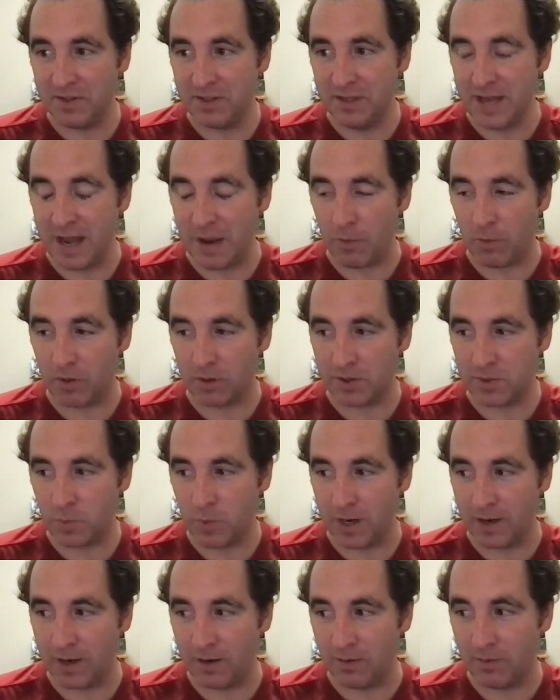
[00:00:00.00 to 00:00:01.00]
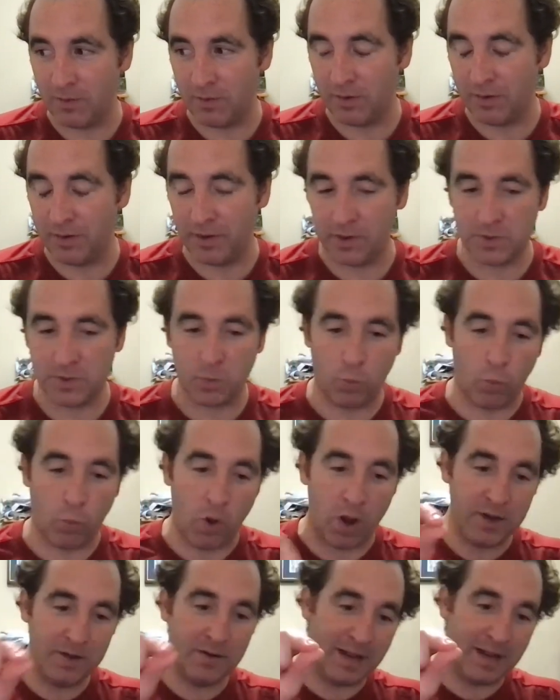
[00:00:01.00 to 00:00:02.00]
networks where there's
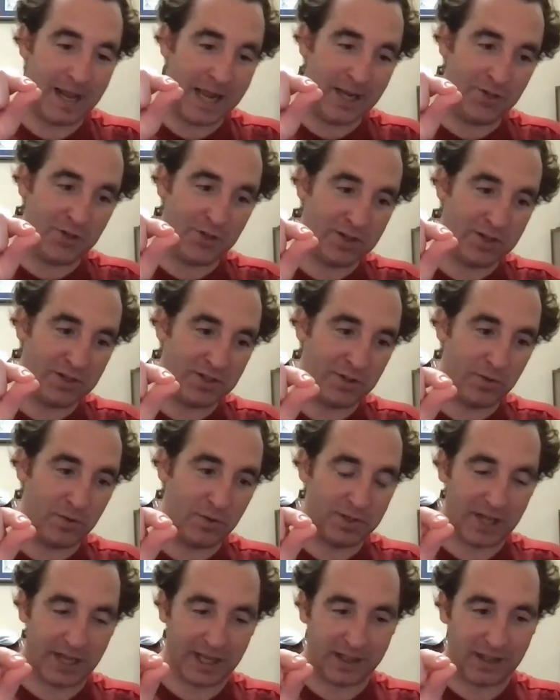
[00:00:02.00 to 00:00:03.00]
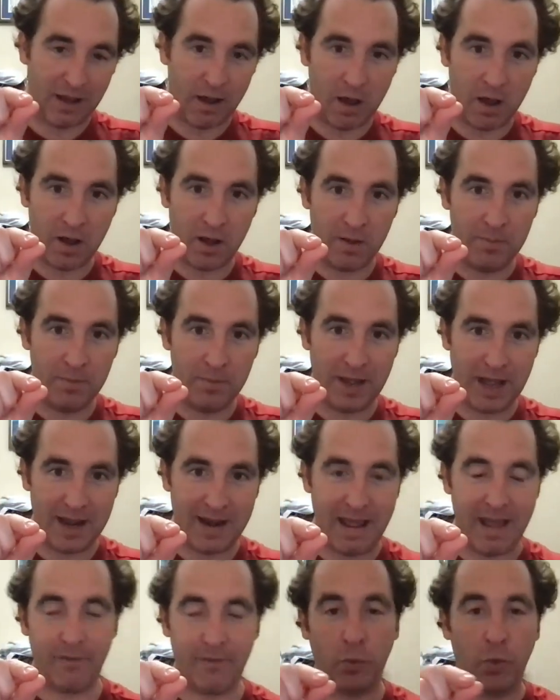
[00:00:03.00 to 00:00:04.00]
one agent who's like the hub
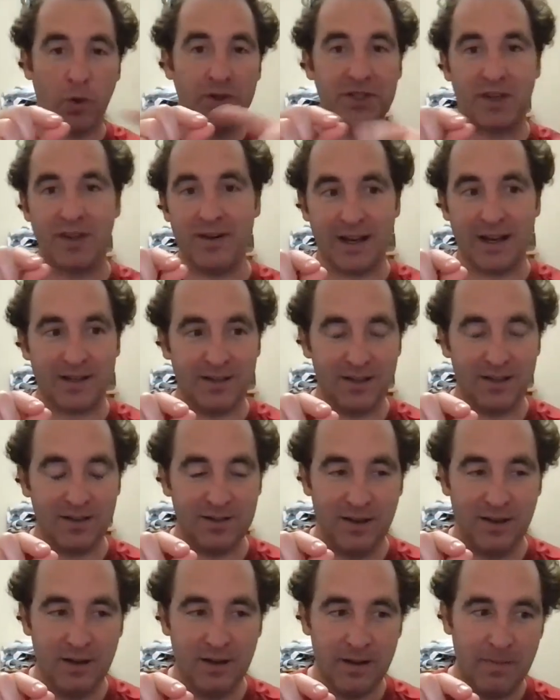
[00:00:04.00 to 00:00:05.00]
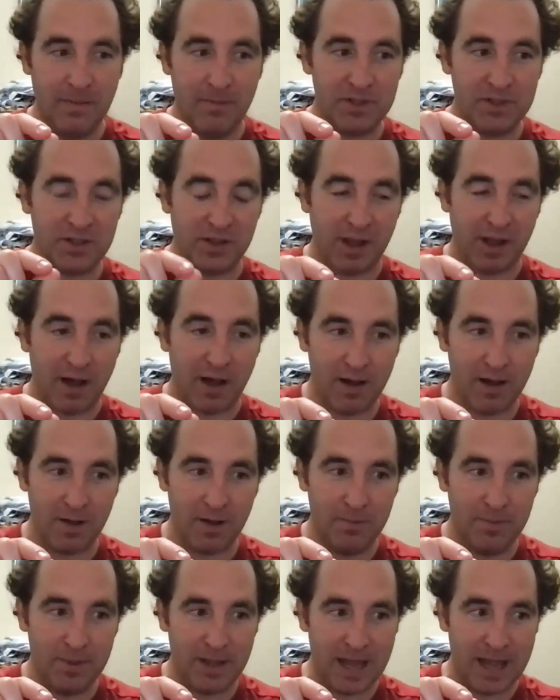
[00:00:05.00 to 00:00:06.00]
and everyone's connected to the
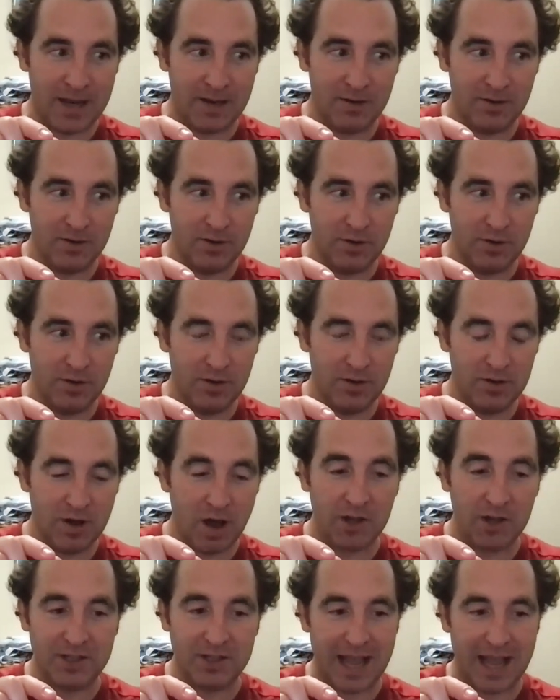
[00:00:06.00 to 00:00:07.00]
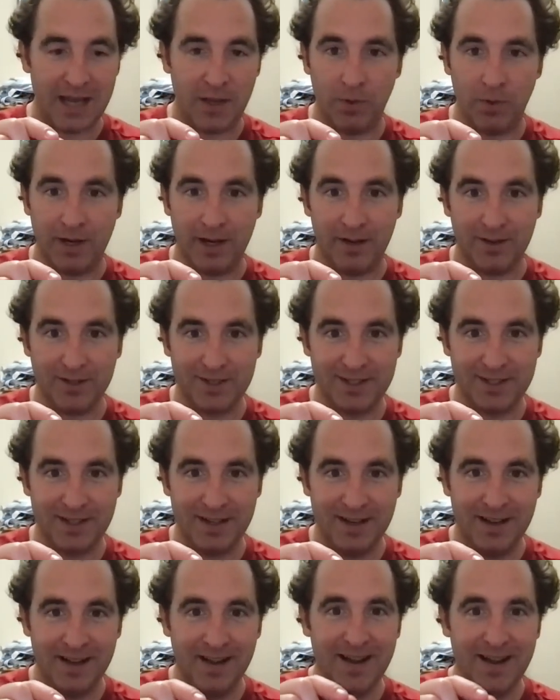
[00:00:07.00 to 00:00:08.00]
hub and not to anyone else.
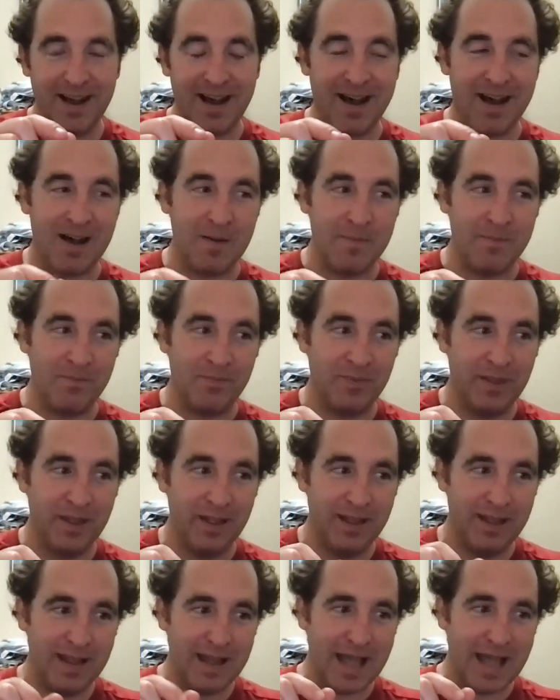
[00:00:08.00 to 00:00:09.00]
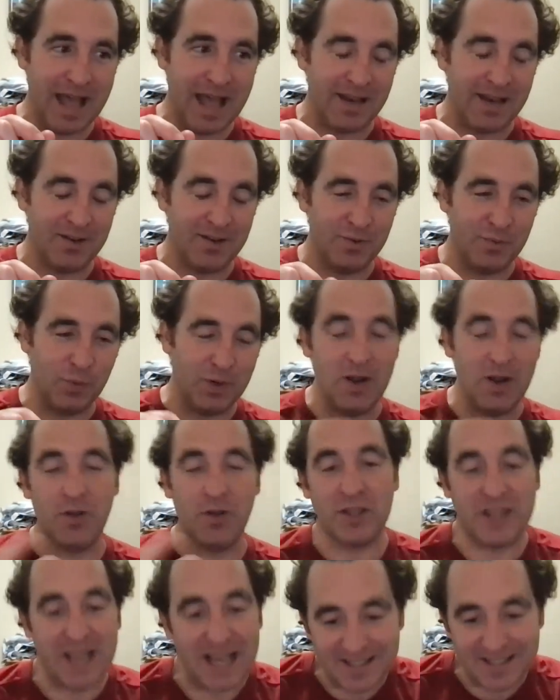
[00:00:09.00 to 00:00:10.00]
And we know
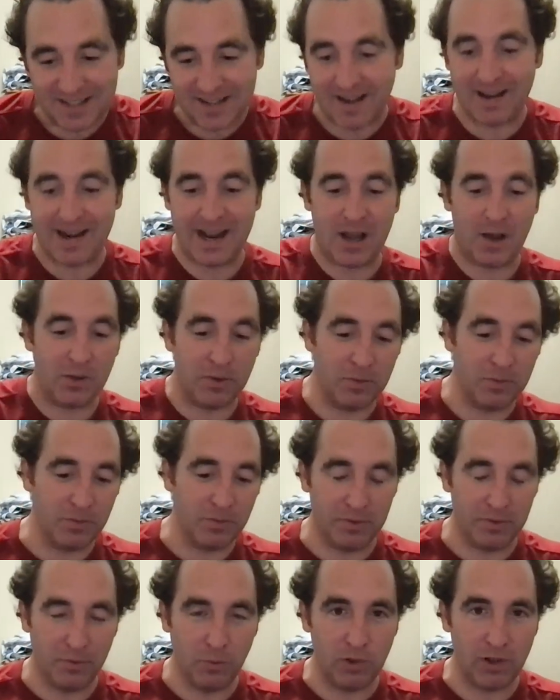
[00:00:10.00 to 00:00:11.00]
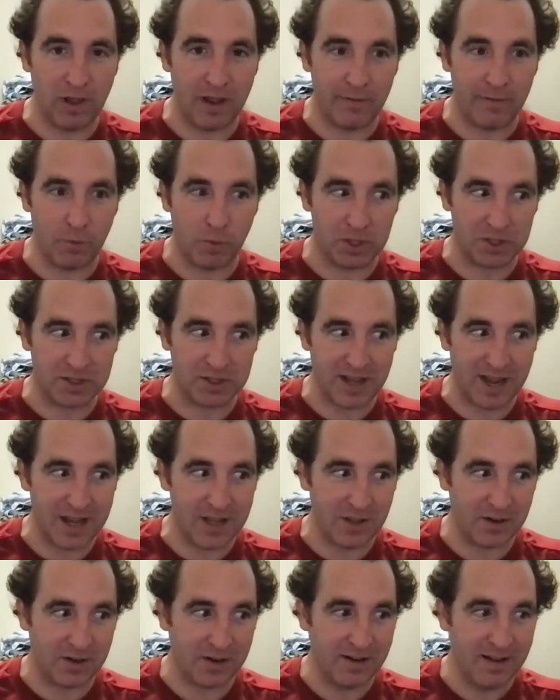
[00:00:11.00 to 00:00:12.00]
that that's not how life works
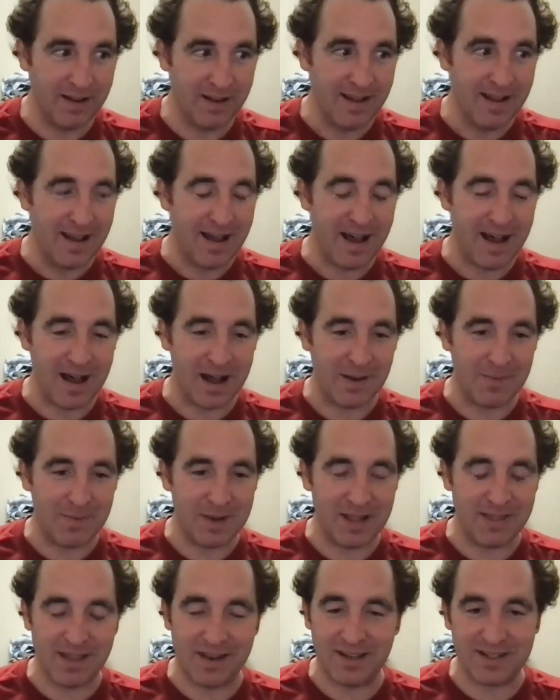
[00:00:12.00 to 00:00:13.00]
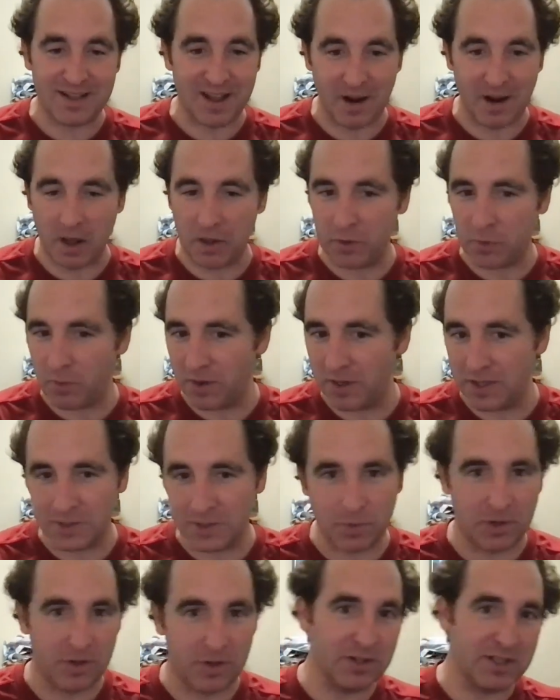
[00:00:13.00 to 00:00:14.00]
either. And then he's got other ones
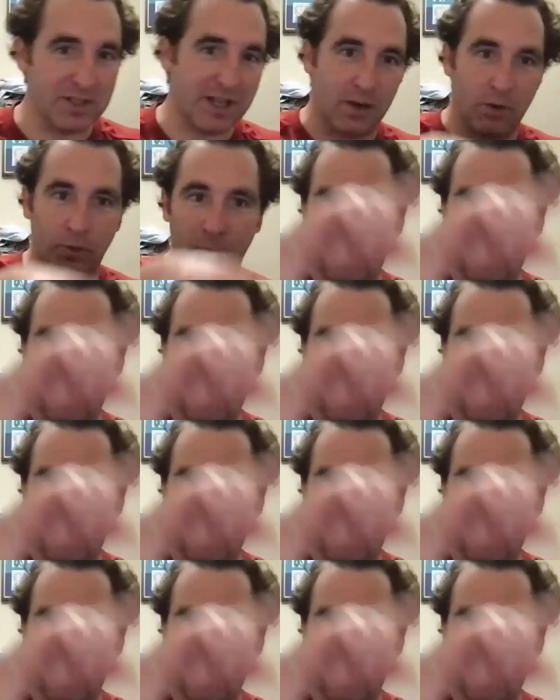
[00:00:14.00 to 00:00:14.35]
where there's like a